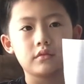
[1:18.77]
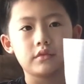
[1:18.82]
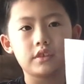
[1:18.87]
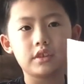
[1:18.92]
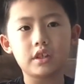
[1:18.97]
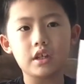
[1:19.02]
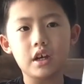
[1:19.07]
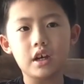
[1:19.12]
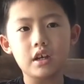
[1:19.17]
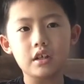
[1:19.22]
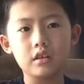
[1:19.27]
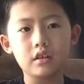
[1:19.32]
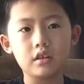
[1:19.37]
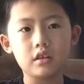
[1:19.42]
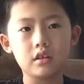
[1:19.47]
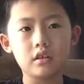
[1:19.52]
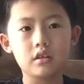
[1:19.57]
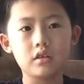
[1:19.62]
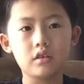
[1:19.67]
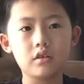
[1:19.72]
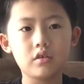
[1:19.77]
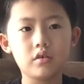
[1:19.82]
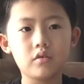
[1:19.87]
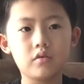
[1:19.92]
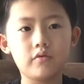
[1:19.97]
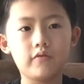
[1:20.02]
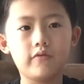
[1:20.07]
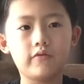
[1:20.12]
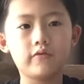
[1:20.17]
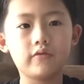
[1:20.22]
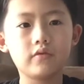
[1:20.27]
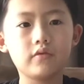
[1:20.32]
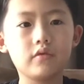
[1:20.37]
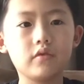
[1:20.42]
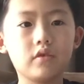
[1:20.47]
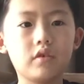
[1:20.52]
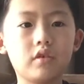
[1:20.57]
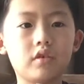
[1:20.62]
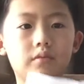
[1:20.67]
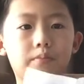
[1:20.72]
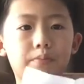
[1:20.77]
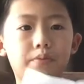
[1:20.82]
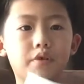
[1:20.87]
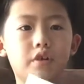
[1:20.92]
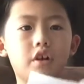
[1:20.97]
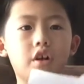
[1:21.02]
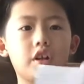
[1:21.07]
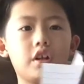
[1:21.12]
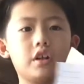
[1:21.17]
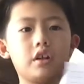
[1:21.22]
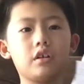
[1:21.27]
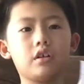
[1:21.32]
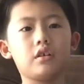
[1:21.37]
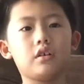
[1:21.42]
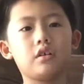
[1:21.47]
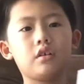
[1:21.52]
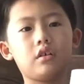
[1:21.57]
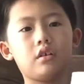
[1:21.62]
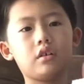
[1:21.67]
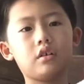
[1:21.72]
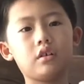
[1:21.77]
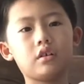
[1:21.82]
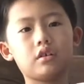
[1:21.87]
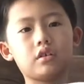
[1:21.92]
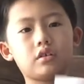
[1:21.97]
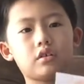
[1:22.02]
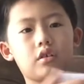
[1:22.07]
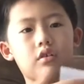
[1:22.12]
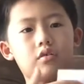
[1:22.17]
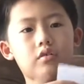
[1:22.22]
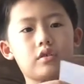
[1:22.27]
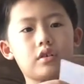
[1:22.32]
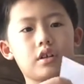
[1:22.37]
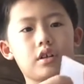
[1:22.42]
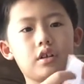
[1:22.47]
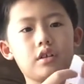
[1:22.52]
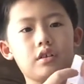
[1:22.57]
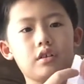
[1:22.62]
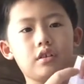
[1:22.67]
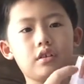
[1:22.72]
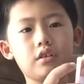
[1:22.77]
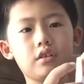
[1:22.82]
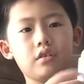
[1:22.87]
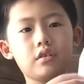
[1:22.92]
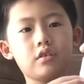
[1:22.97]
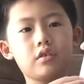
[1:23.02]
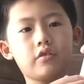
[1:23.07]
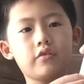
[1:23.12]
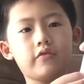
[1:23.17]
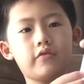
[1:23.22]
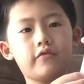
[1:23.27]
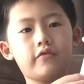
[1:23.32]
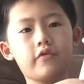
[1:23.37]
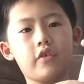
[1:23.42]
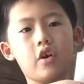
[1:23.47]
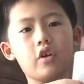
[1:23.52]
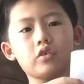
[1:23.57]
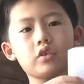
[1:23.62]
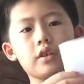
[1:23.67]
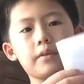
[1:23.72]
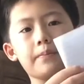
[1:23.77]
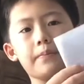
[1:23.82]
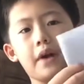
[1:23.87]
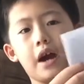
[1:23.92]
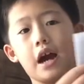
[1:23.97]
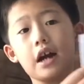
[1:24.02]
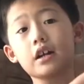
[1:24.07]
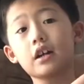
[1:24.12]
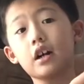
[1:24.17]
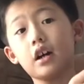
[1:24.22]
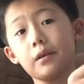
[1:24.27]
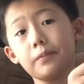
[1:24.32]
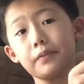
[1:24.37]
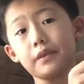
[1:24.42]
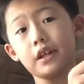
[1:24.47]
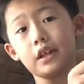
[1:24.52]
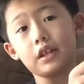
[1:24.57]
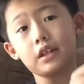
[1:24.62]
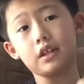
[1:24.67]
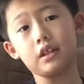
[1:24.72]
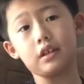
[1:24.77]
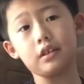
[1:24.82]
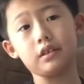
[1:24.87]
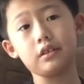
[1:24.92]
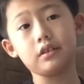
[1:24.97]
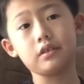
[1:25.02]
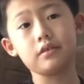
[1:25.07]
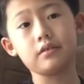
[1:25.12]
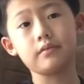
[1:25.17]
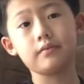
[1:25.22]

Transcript: then you put it, so then you fold it back up like this.